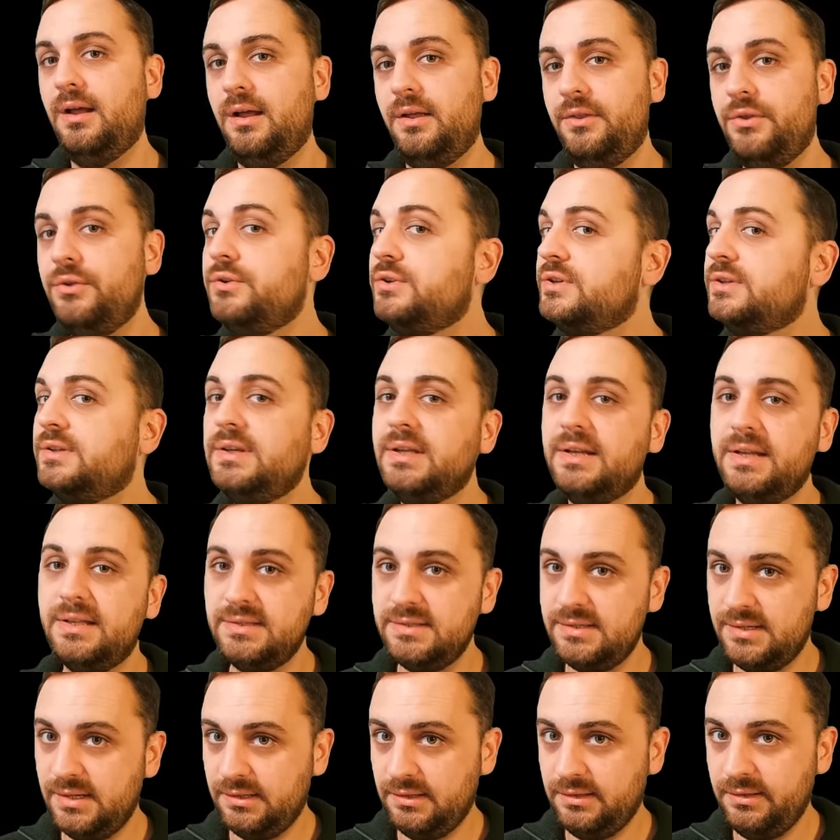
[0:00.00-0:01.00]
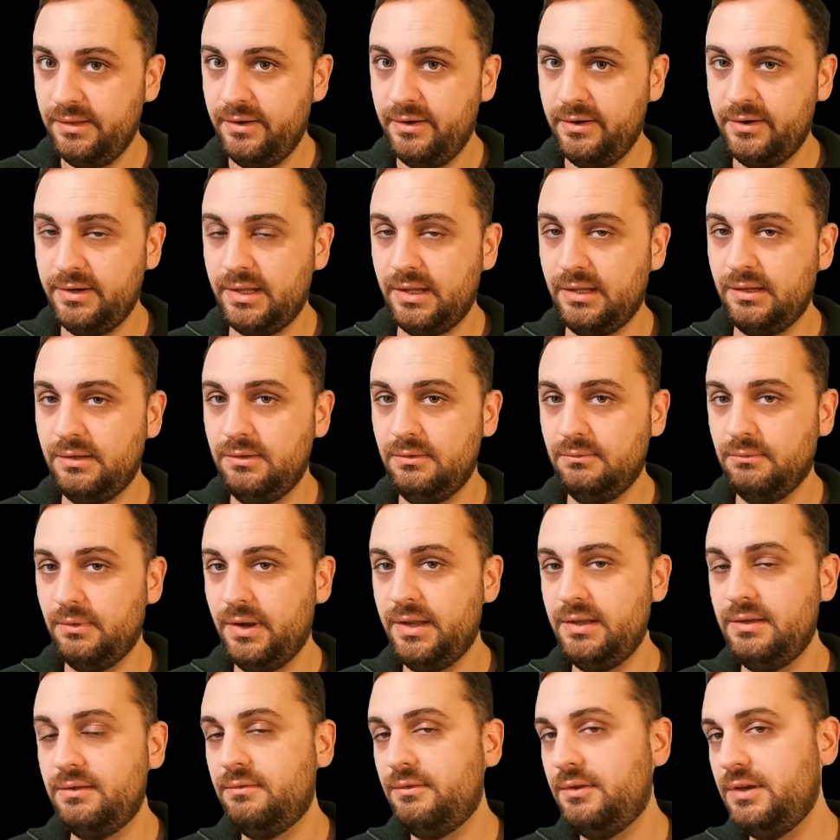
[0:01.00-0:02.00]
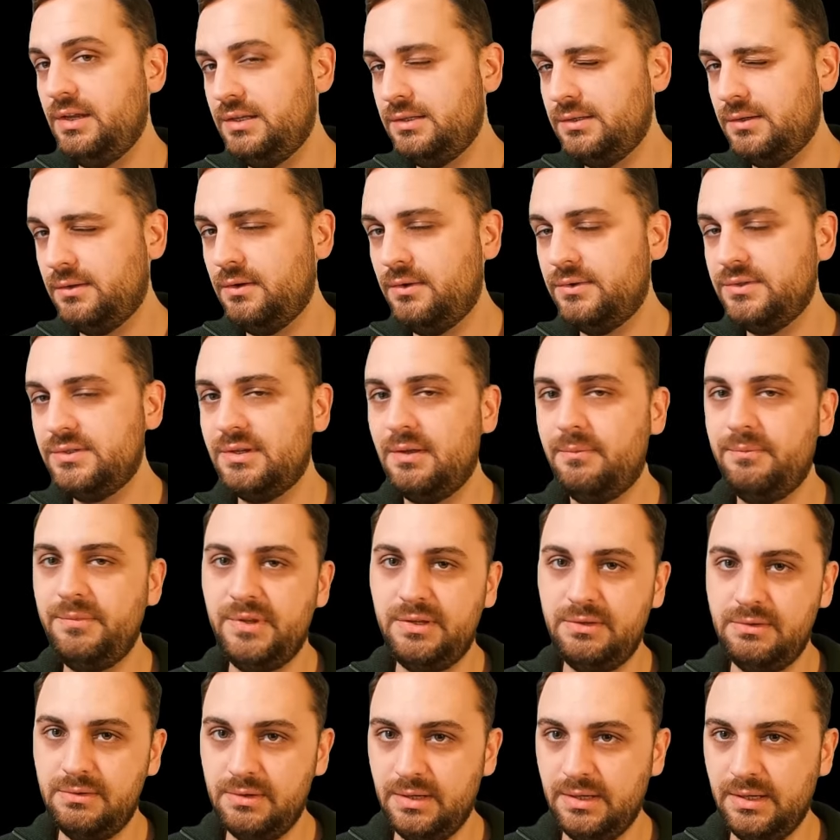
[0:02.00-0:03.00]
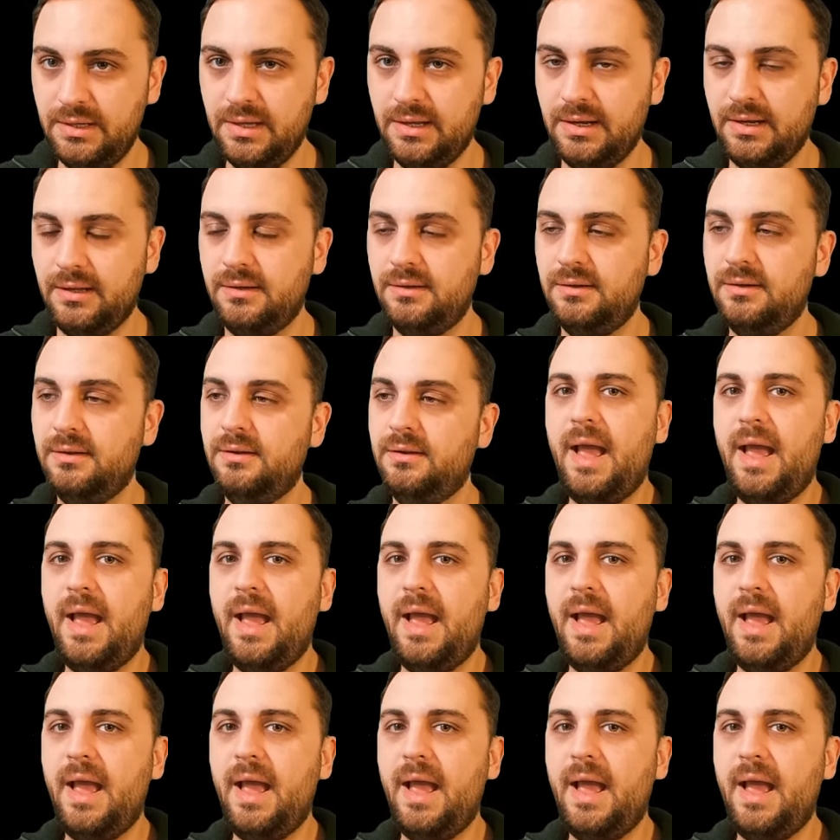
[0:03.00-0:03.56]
You just get instant clarity, right? You need to know something, you can get it.